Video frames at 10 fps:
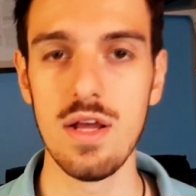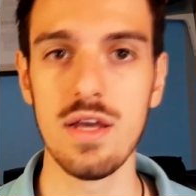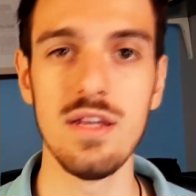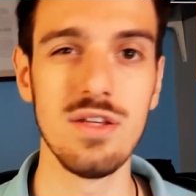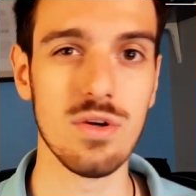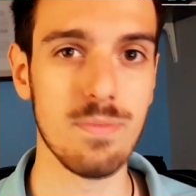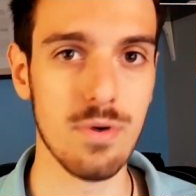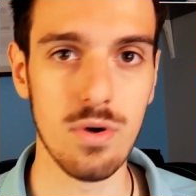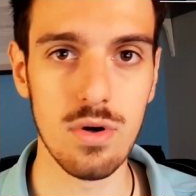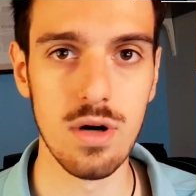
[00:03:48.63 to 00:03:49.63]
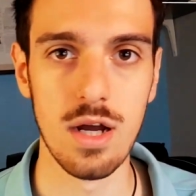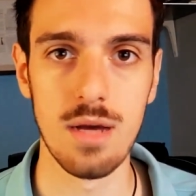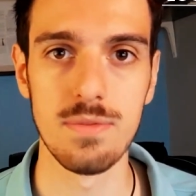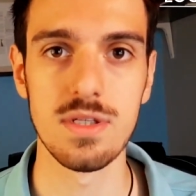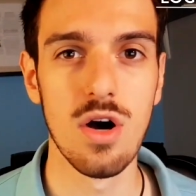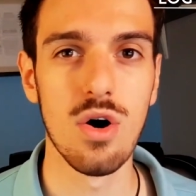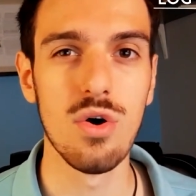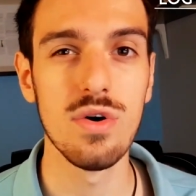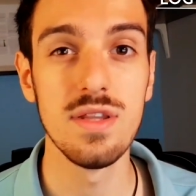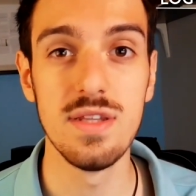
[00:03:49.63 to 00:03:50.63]
in your programs
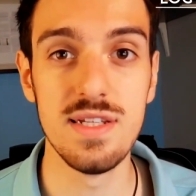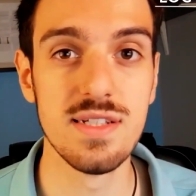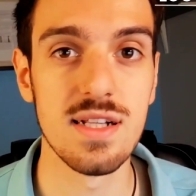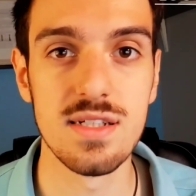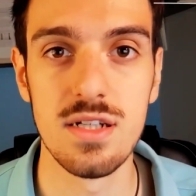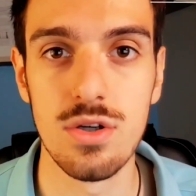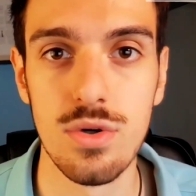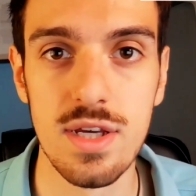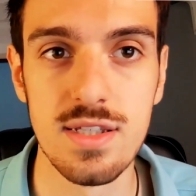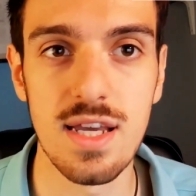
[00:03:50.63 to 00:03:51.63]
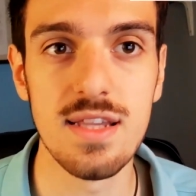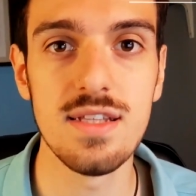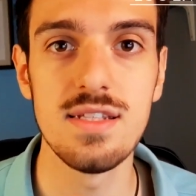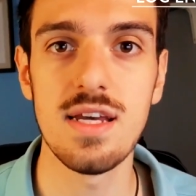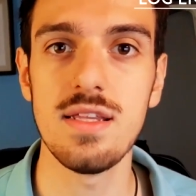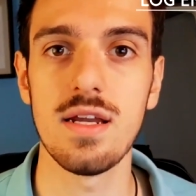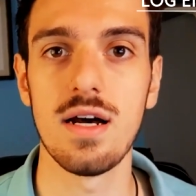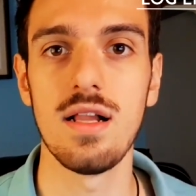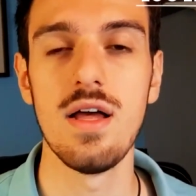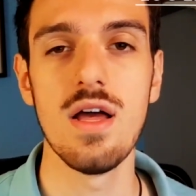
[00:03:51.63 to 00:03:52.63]
or in digital circuits and in
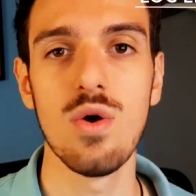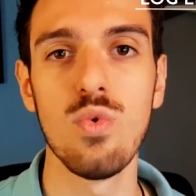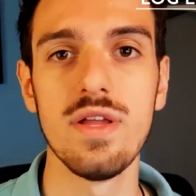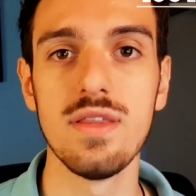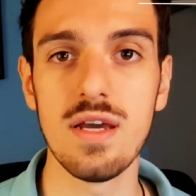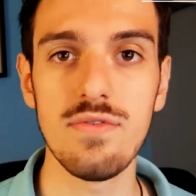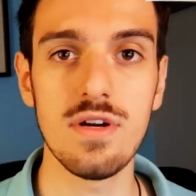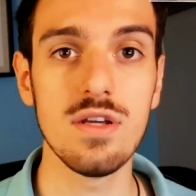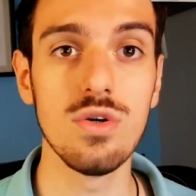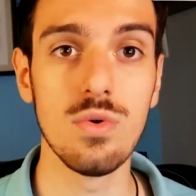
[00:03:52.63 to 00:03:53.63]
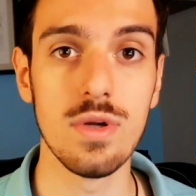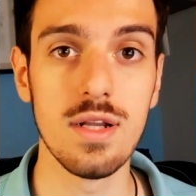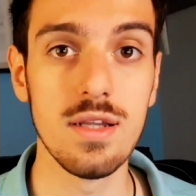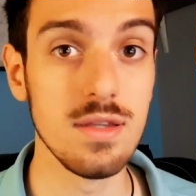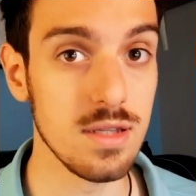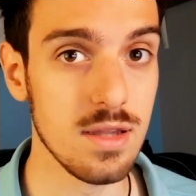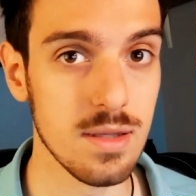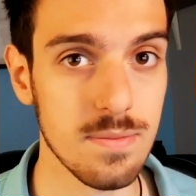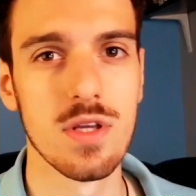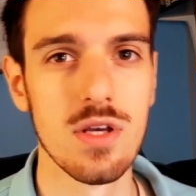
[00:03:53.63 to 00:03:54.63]
general whenever you really need them.
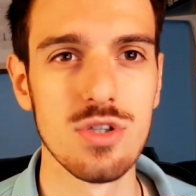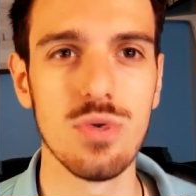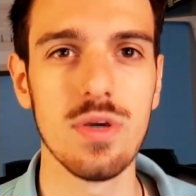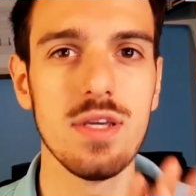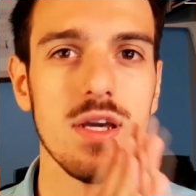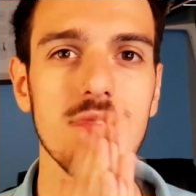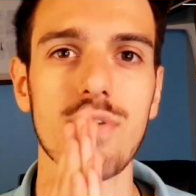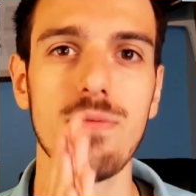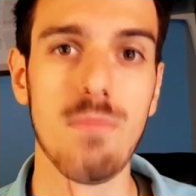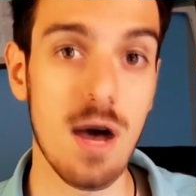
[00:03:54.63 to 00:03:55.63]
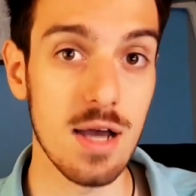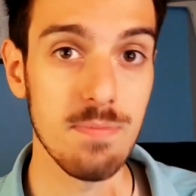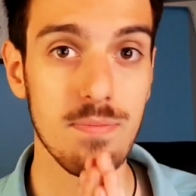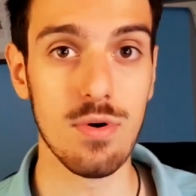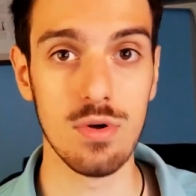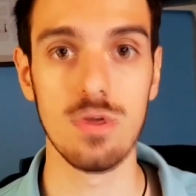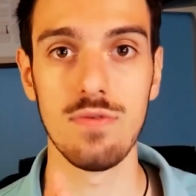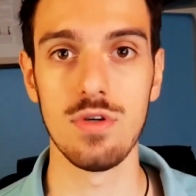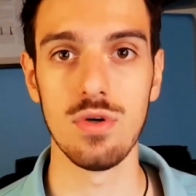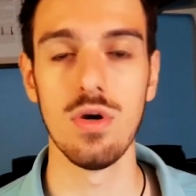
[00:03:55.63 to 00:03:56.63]
So again, from my point of
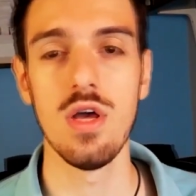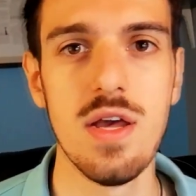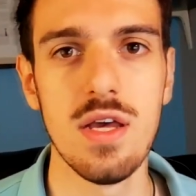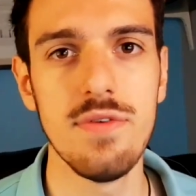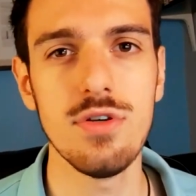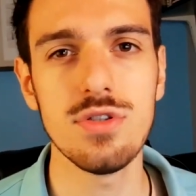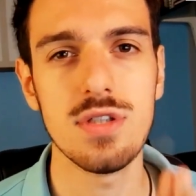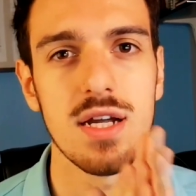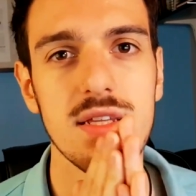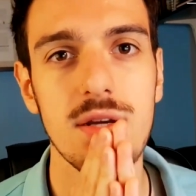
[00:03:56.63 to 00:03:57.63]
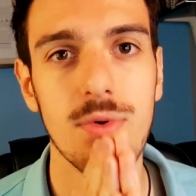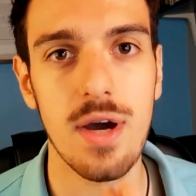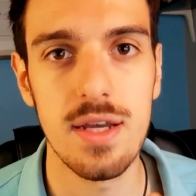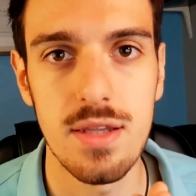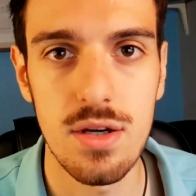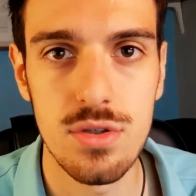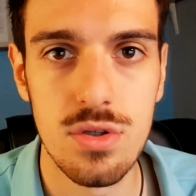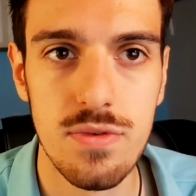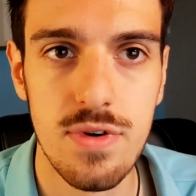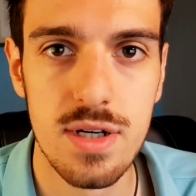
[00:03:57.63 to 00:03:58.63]
view, if you're starting right now your
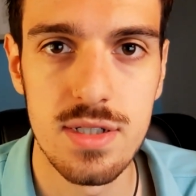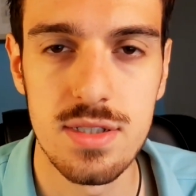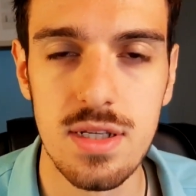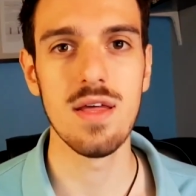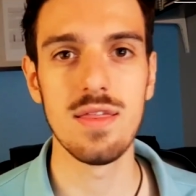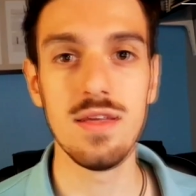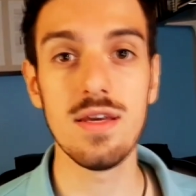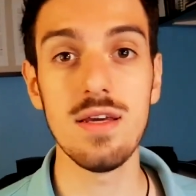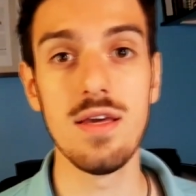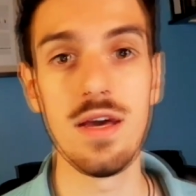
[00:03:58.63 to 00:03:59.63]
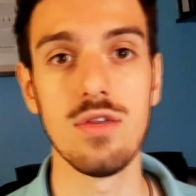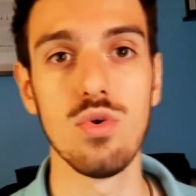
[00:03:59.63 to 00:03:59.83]
university, think again to